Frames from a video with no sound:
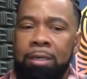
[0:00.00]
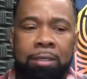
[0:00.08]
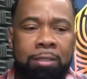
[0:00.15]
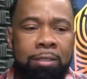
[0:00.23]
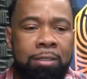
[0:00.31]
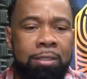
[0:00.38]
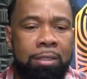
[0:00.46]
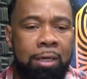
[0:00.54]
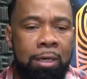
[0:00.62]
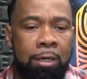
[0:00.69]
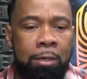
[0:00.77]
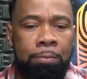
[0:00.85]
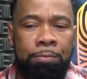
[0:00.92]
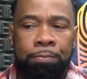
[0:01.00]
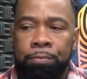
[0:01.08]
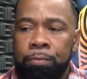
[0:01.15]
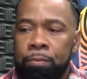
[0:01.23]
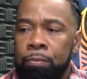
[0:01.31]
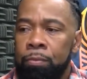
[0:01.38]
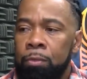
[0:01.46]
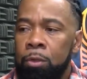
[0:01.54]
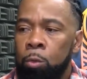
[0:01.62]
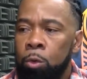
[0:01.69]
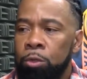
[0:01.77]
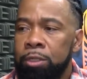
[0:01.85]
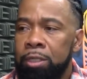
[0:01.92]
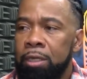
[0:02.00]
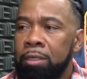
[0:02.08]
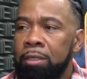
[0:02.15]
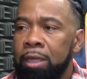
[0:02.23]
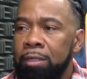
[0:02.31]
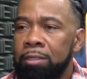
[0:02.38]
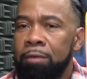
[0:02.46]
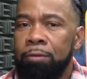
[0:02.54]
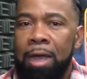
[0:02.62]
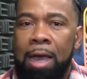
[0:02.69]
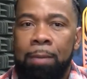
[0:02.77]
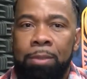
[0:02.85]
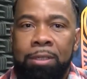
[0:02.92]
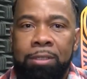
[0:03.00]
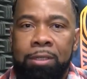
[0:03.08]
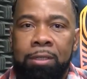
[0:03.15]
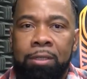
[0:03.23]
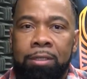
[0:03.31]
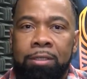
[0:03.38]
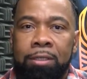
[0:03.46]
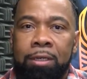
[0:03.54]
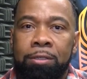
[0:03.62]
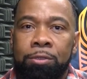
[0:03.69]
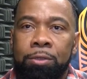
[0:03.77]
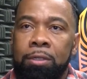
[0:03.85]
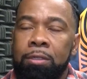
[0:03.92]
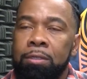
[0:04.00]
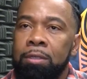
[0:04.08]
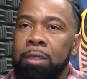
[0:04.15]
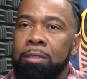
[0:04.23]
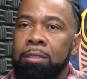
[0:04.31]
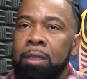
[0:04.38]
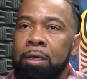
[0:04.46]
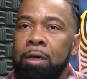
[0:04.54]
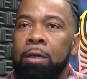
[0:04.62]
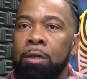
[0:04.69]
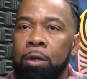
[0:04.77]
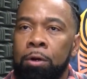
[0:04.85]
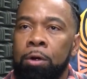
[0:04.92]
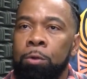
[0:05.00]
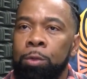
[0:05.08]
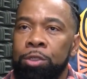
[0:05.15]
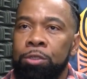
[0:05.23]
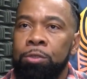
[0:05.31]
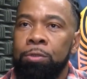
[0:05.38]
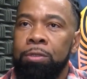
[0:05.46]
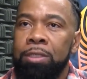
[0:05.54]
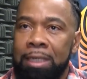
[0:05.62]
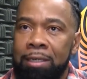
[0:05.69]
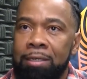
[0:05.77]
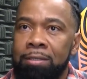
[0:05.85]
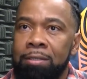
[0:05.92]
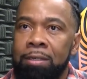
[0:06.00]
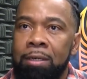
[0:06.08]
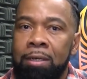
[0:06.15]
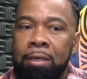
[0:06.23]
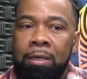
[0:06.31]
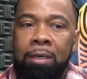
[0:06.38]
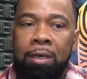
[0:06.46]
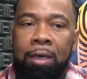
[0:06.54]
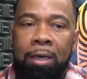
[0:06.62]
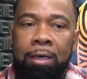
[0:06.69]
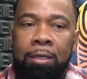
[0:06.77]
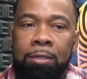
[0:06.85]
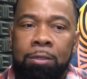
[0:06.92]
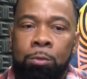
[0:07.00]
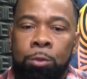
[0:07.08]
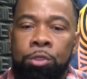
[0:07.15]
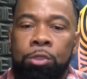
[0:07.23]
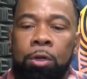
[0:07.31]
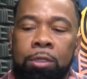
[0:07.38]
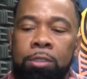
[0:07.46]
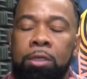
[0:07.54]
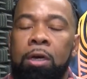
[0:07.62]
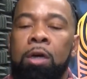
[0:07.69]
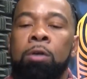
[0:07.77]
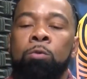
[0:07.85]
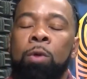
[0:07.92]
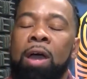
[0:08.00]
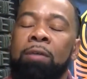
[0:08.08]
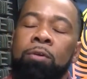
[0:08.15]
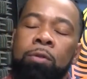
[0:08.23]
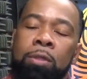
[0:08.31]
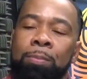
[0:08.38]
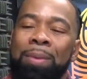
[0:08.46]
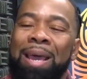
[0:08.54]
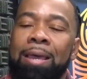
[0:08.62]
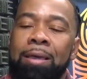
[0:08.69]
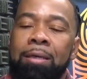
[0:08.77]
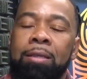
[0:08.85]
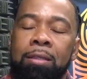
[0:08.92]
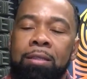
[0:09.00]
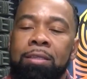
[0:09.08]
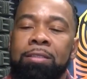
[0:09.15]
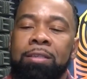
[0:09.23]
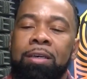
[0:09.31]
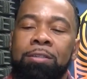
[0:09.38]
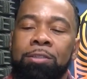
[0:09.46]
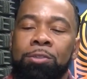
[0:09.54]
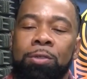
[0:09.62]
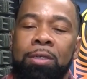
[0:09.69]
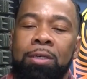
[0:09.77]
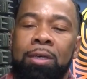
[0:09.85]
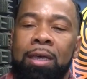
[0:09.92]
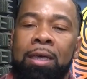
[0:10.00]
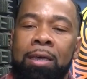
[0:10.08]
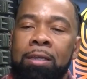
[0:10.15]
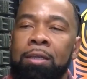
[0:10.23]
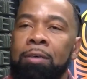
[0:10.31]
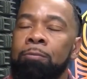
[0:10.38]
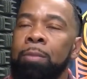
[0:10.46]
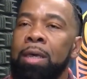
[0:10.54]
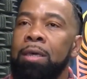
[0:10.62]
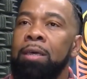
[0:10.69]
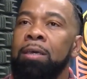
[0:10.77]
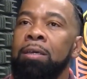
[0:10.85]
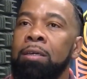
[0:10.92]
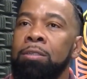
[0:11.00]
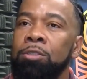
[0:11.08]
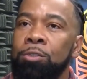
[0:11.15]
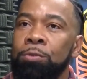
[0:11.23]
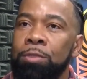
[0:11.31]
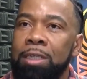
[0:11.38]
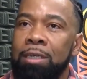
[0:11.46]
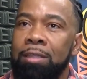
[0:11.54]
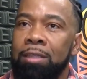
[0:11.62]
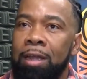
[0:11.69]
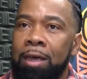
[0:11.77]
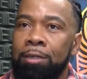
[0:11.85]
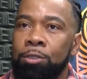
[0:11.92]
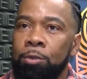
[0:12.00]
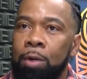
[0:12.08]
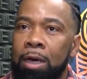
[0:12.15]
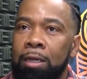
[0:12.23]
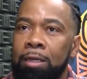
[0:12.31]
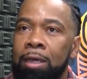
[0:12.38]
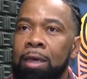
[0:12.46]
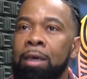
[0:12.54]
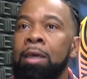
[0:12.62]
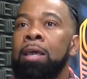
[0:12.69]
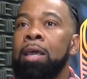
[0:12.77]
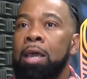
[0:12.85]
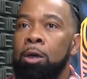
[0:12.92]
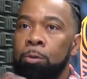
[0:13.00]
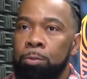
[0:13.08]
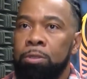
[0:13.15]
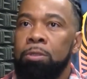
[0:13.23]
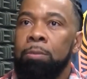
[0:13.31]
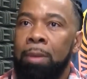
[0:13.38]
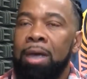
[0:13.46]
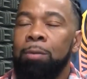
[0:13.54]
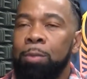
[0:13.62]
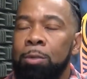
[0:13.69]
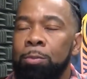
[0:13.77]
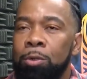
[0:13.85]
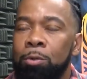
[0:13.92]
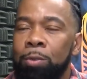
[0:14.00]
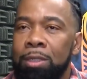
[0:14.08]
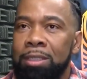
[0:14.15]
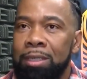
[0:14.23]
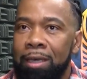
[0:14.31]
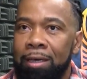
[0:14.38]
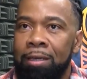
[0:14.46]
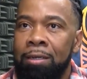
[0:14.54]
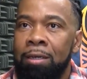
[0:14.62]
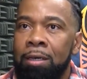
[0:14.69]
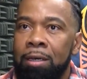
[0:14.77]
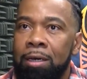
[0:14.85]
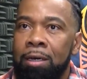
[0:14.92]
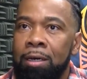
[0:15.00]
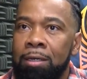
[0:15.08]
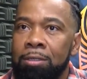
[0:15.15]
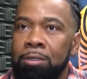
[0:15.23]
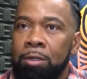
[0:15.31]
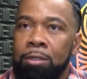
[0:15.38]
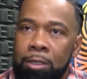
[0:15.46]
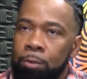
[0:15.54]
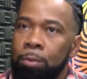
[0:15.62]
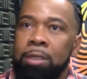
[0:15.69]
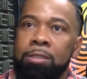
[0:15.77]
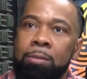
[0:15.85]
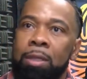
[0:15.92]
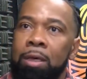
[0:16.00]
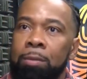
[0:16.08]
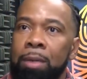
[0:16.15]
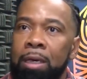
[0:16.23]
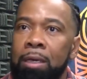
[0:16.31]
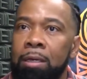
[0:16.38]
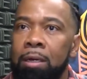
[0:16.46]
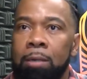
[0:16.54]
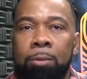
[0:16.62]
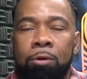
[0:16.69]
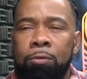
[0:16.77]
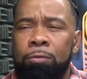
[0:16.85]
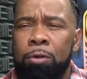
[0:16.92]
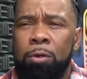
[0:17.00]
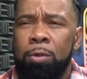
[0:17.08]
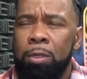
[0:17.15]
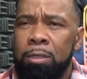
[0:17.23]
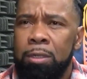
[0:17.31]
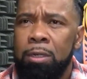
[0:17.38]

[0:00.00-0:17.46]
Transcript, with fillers: is um, the worst thing that has ever happened in this country. Basically, call it our original sin. And we're starting to unravel the pain in this country. And if making Juneteenth a national holiday helps my people once again uh, start to get rid of some of that pain, I'm all for